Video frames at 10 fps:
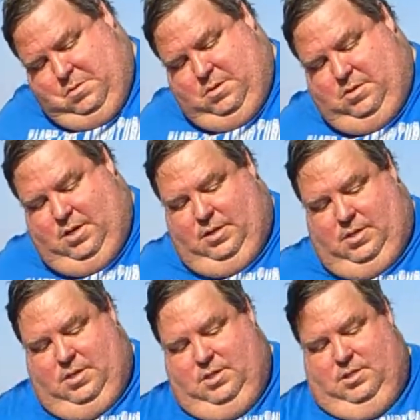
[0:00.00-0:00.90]
Set the
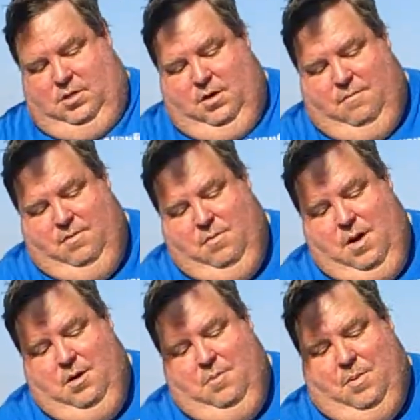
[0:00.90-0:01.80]
Dutch oven
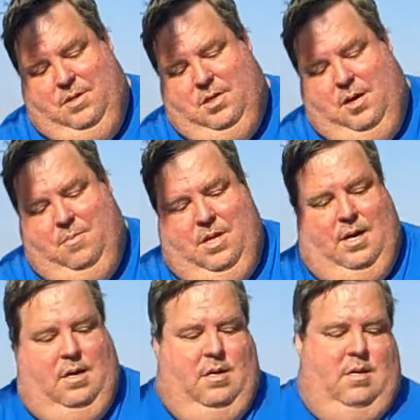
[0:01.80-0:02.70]
right up on top of that.